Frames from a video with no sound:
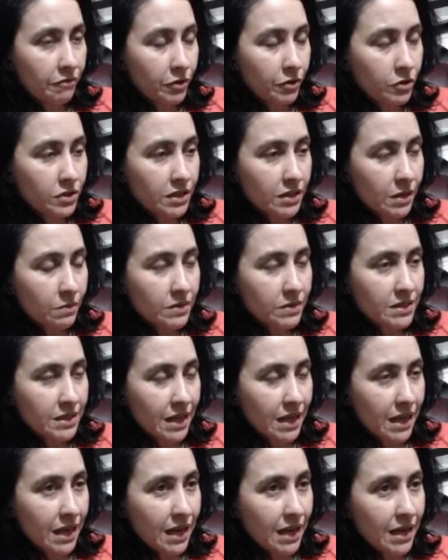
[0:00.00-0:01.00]
first I was
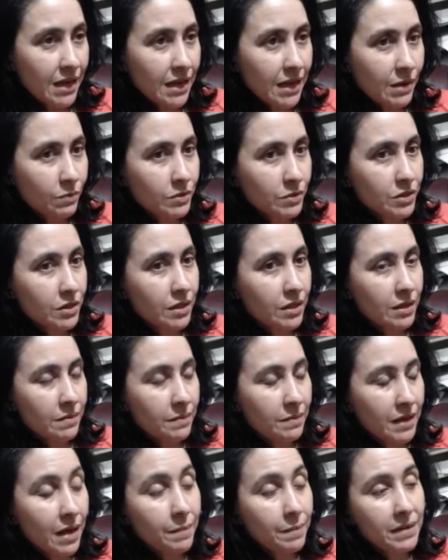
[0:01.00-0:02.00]
thinking it was going to
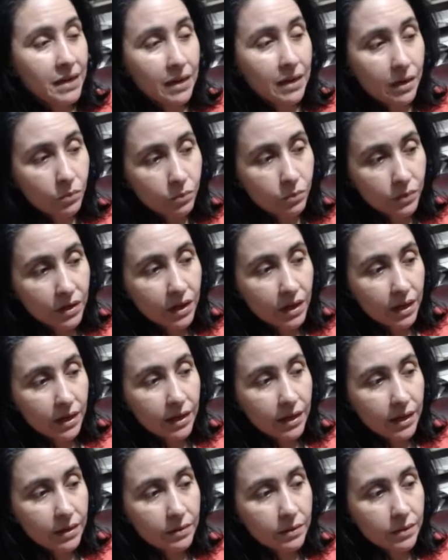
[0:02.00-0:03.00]
be, I mean, it,
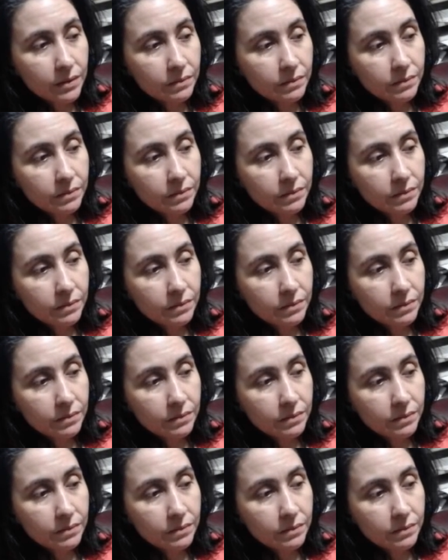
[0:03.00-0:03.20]
it,